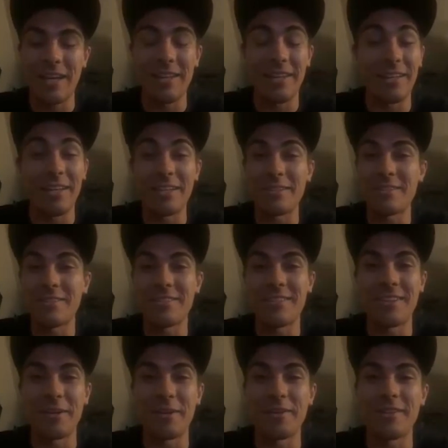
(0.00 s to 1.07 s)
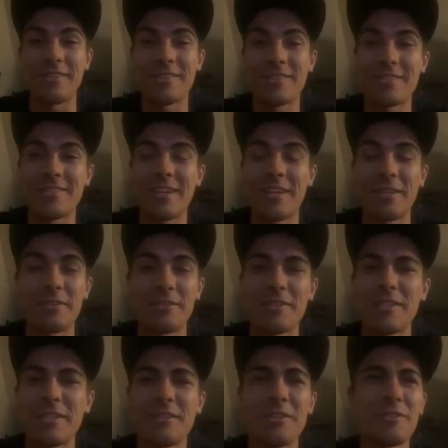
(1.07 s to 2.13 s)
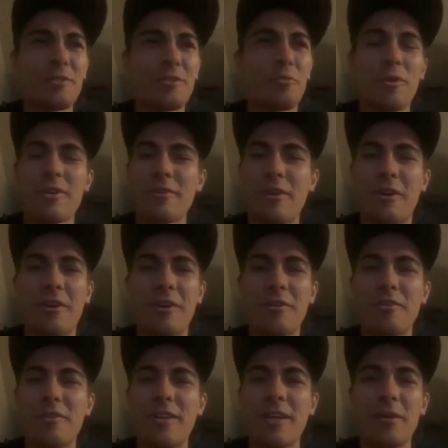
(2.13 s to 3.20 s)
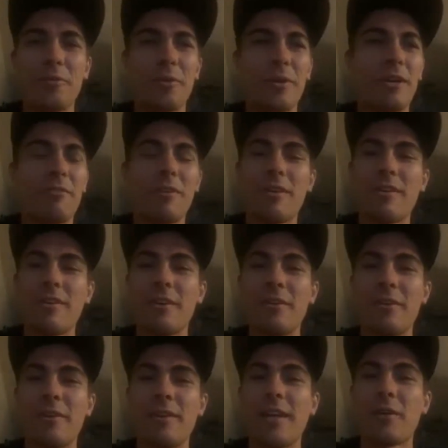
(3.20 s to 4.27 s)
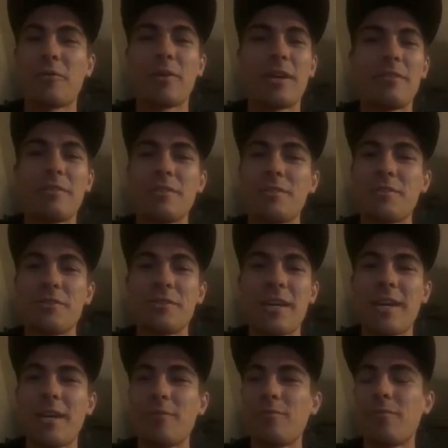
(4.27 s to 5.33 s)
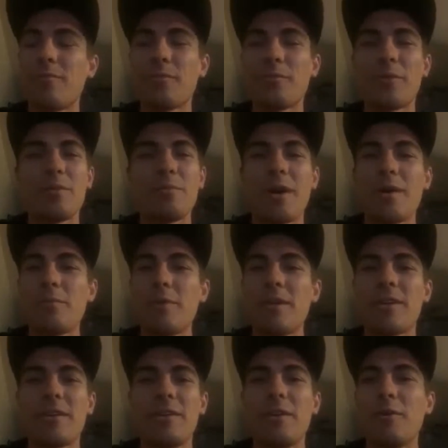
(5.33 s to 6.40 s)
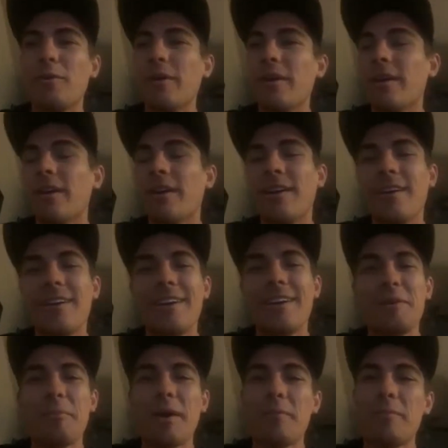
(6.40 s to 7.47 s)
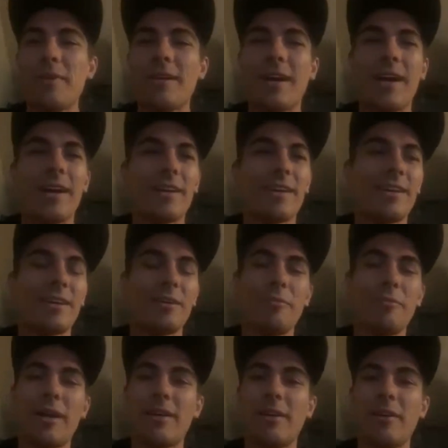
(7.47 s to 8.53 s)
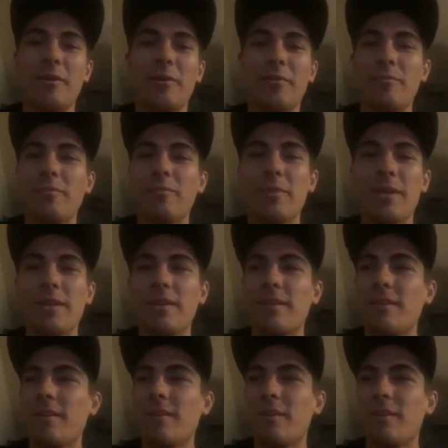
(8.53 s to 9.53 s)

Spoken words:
think it's, you just, as long as you're working hard at whatever you're doing, like whatever's your jam, it might be canoeing, it might be hiking, it might go be,